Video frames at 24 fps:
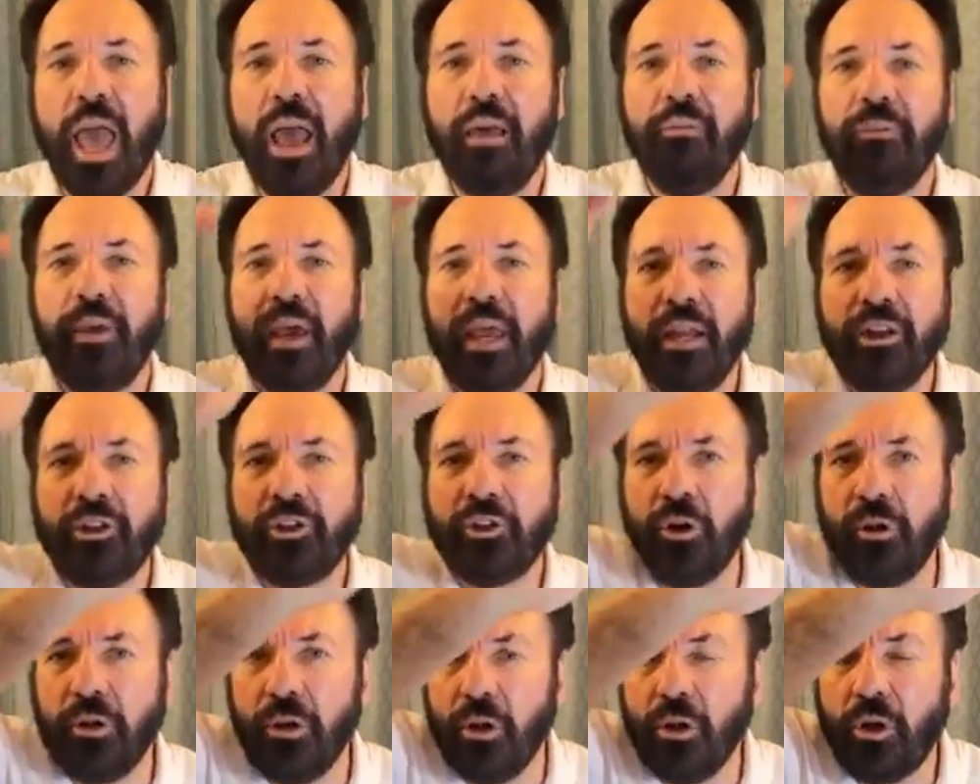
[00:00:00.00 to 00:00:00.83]
and the
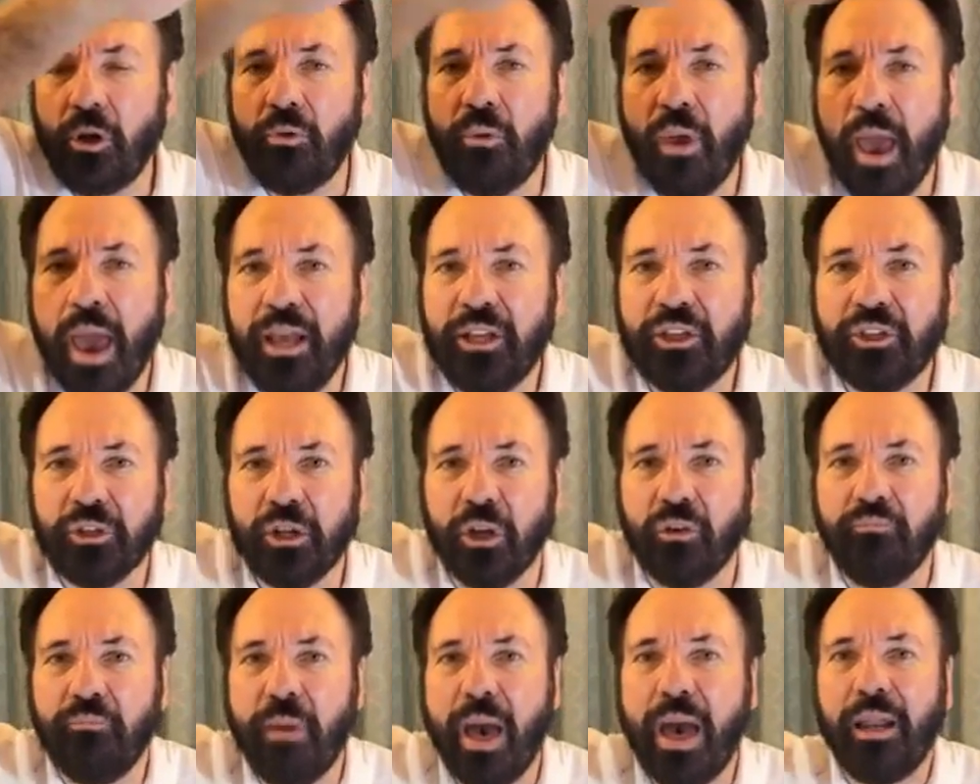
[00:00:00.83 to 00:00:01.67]
eternal
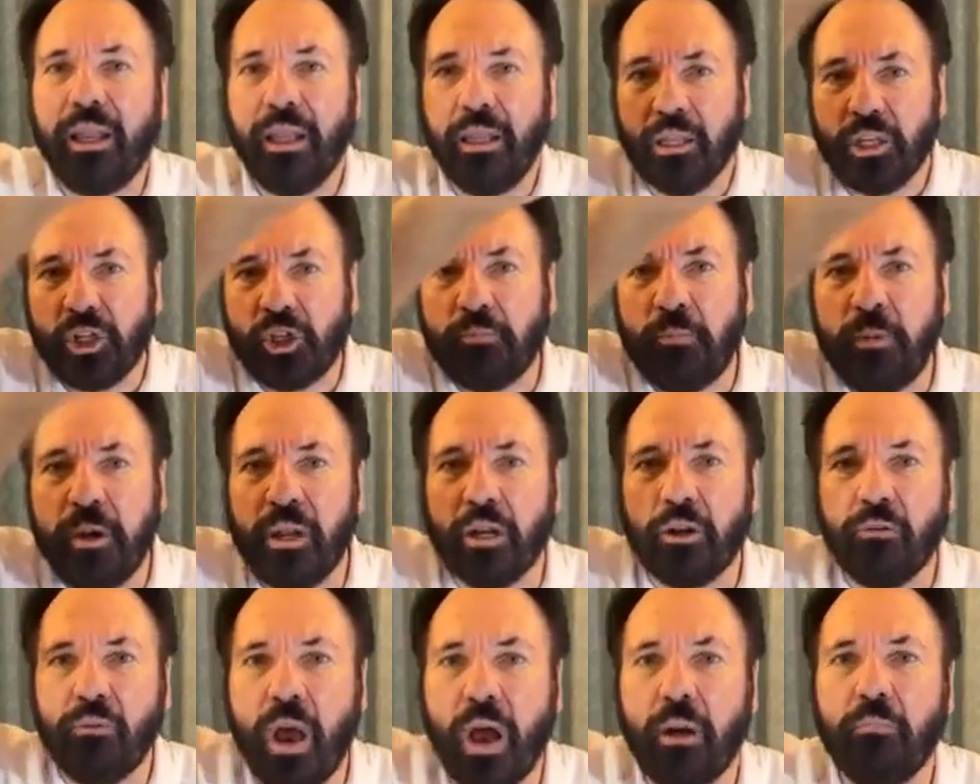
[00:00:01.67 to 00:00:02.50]
creation of man in the
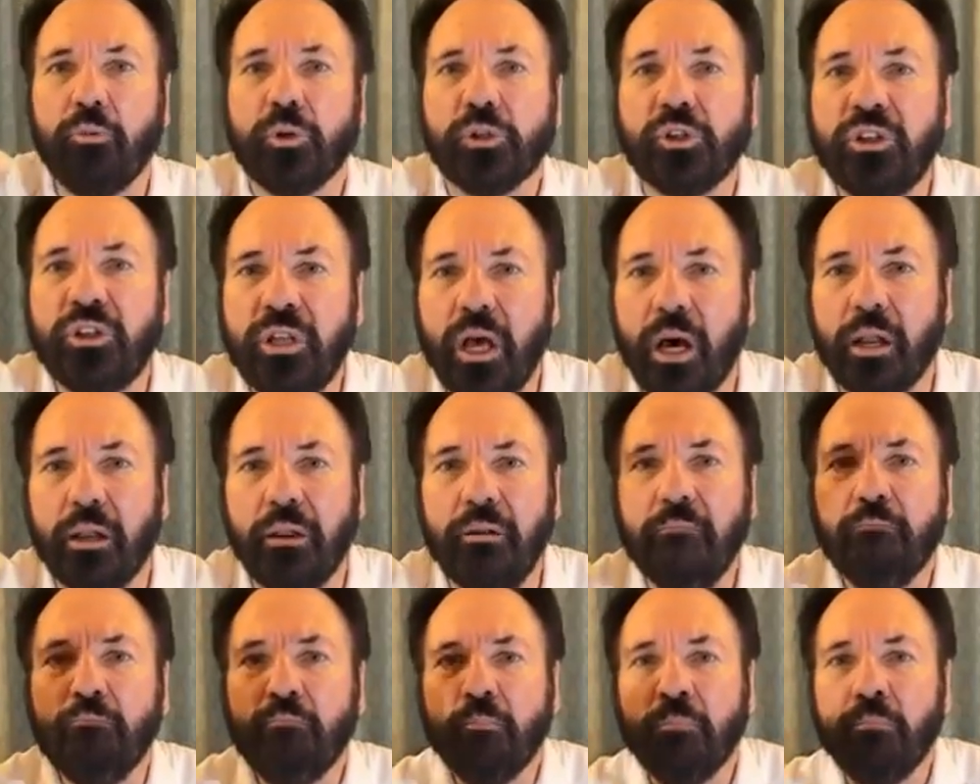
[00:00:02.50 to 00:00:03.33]
spirit realm was
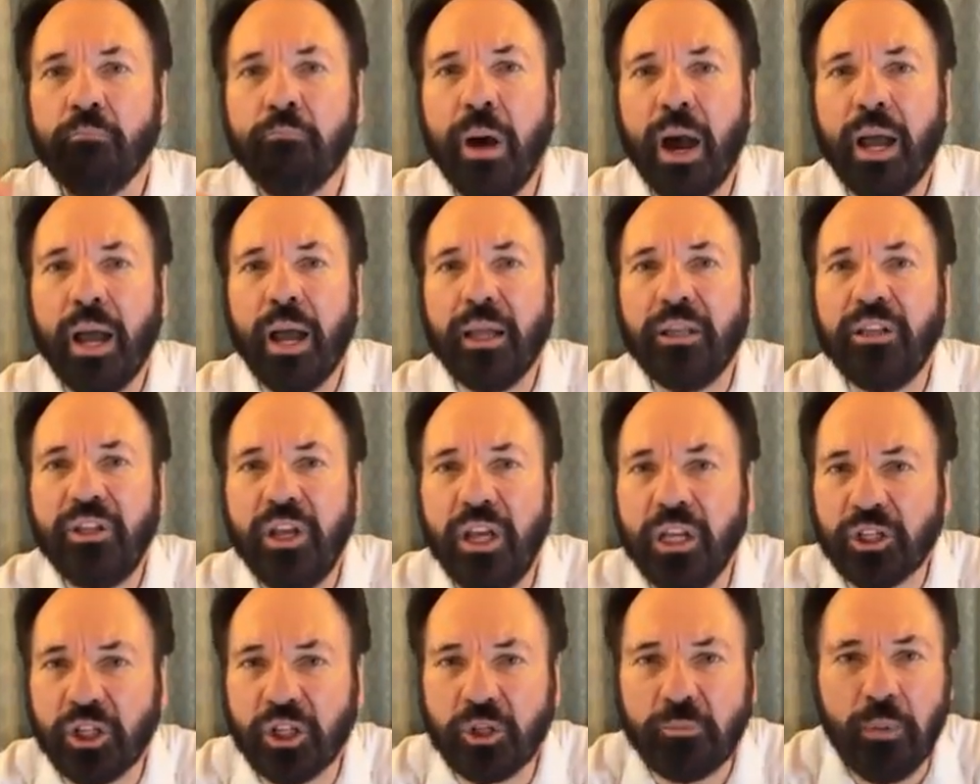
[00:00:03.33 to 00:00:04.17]
done by
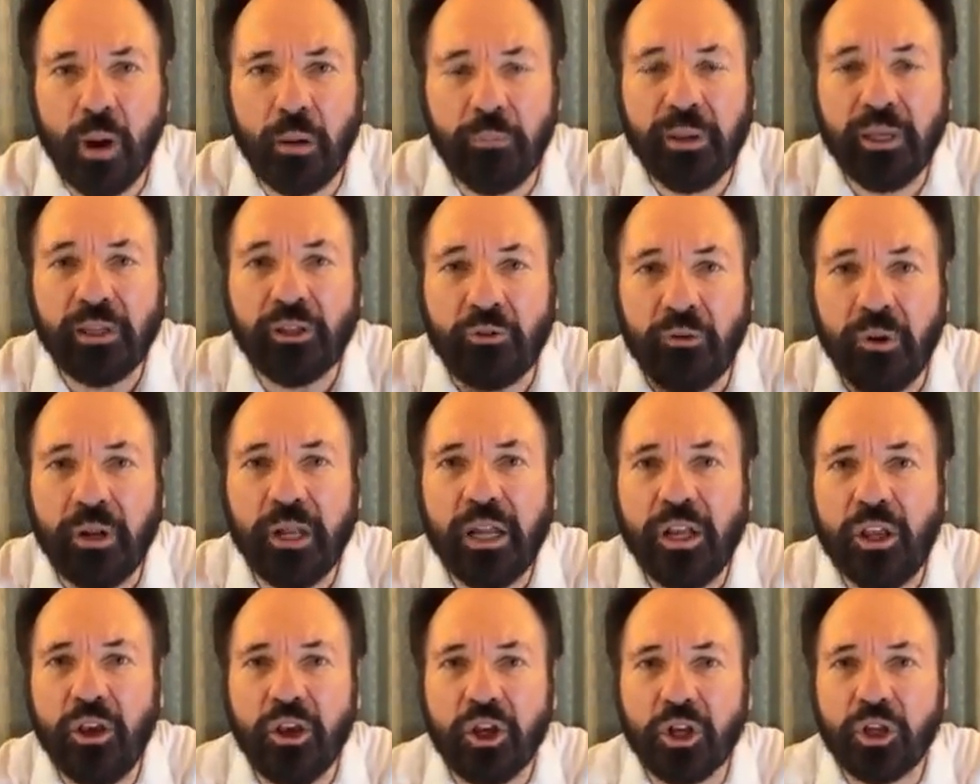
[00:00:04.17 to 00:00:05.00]
Jesus, probably
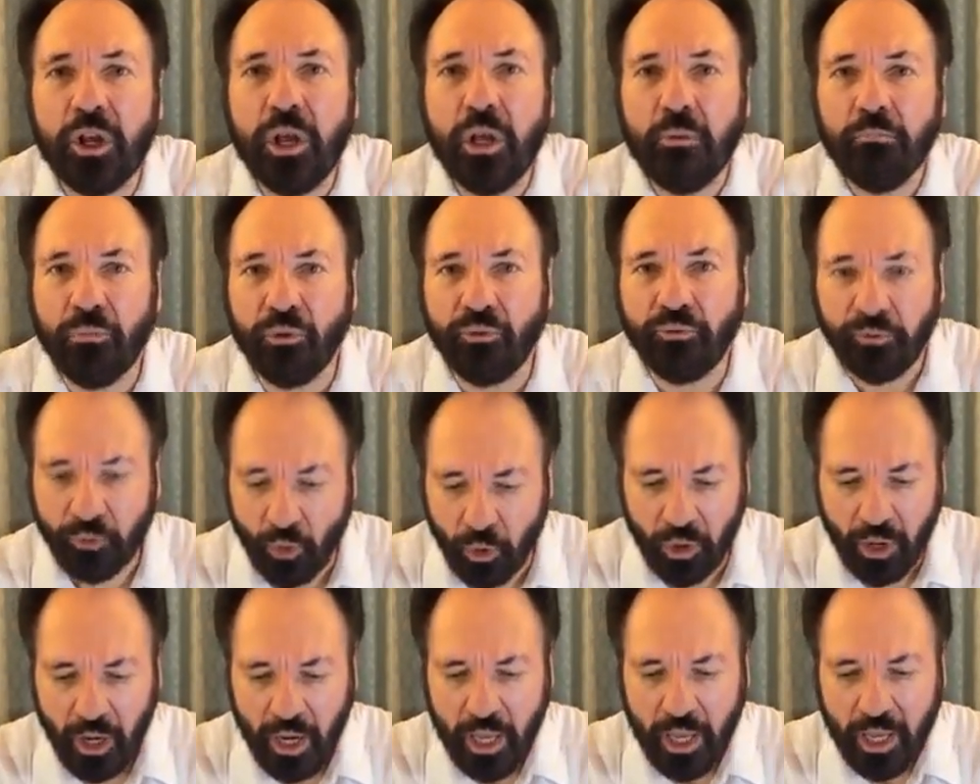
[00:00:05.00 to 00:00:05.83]
20 years
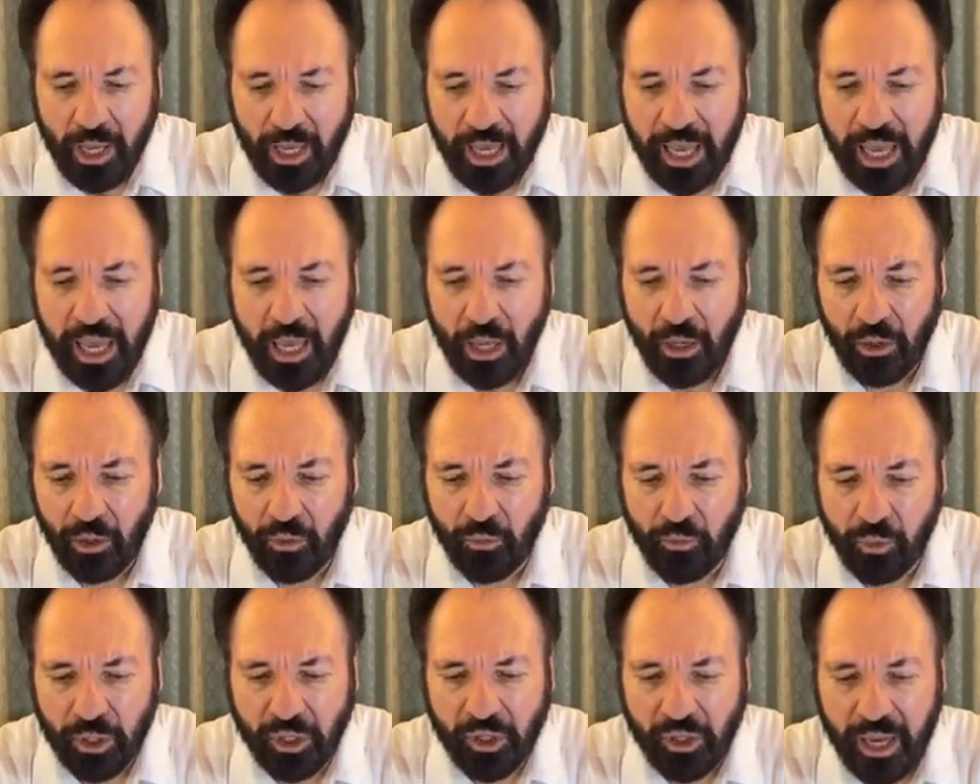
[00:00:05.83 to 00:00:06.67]
before he
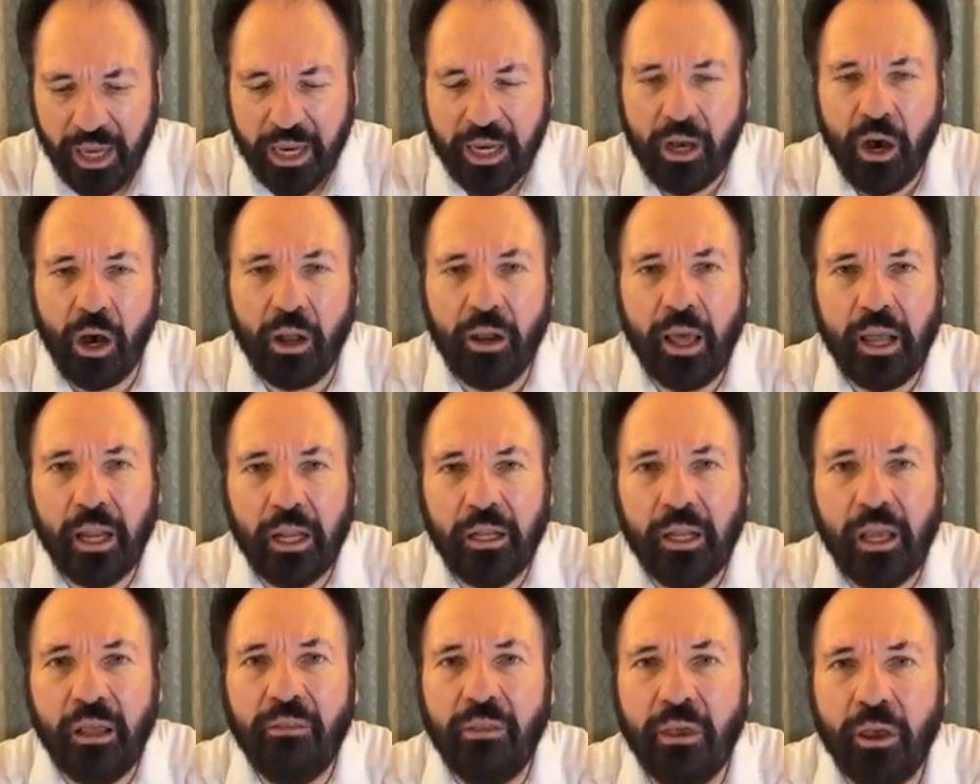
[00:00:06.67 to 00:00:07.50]
was
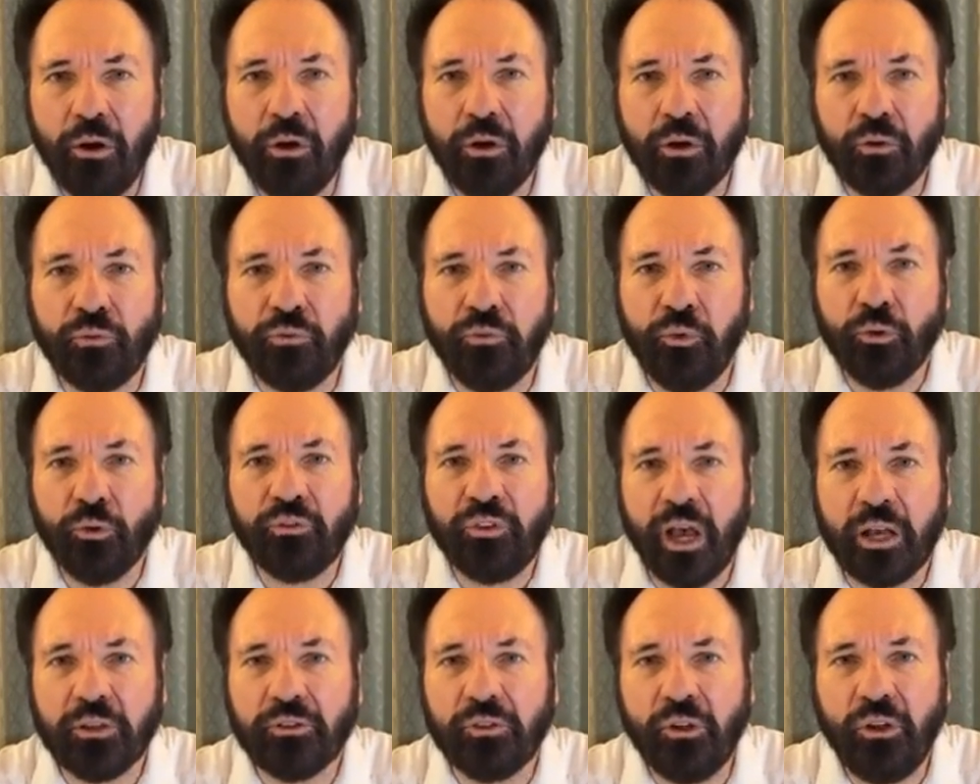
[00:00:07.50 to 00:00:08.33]
incarnated in the earth,
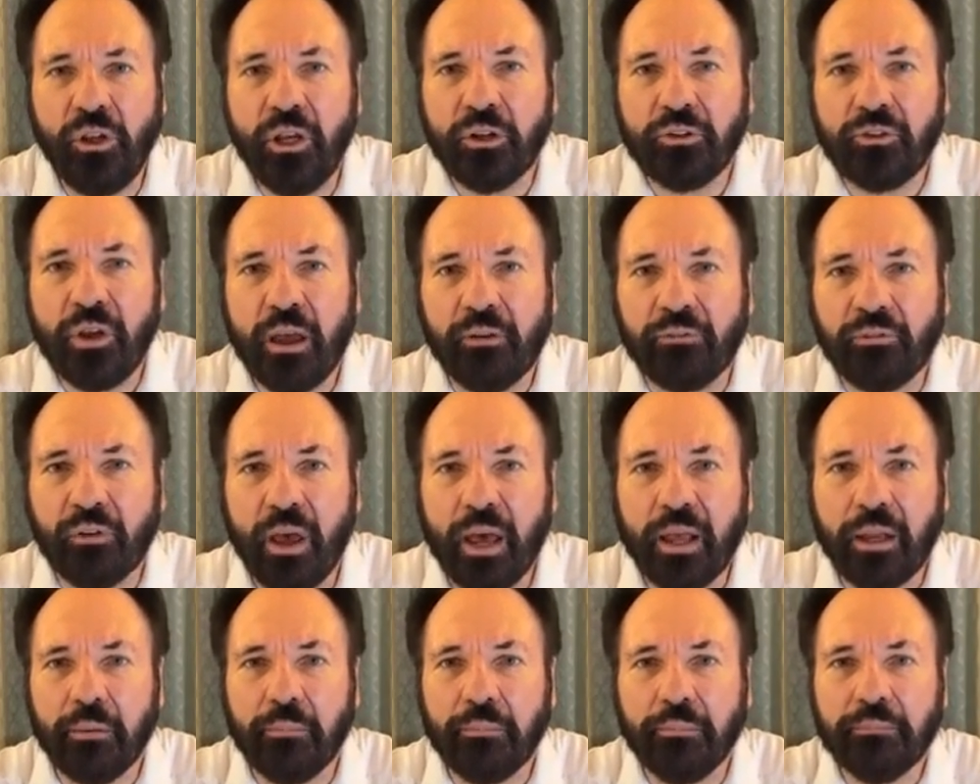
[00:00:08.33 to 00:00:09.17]
4,000 years
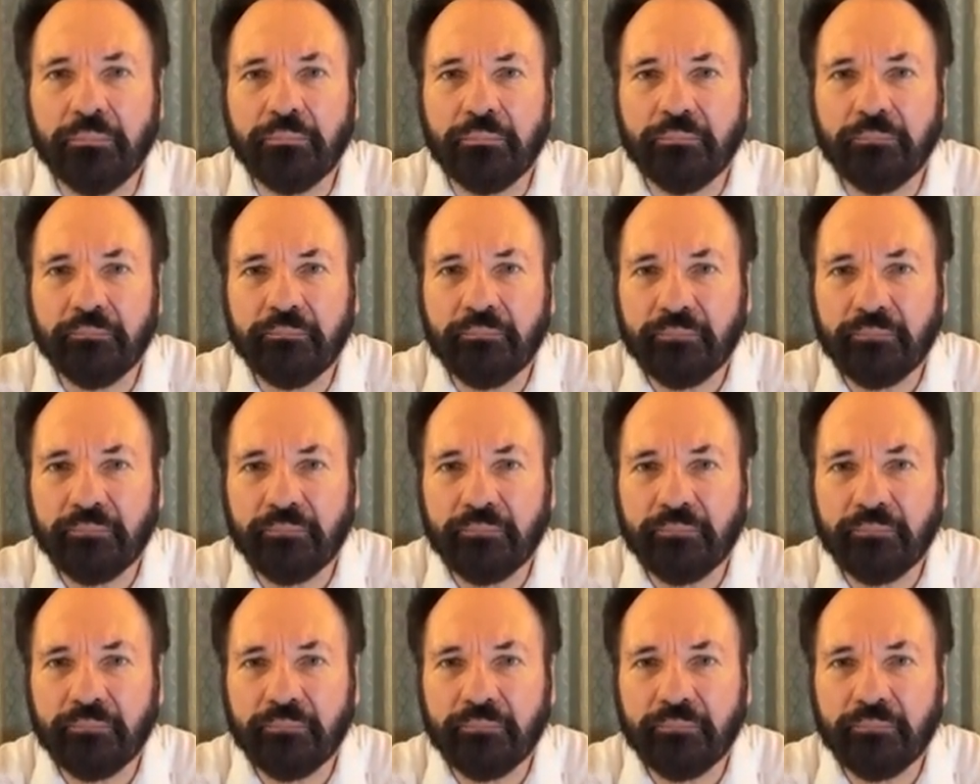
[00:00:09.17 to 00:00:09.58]
after Adam,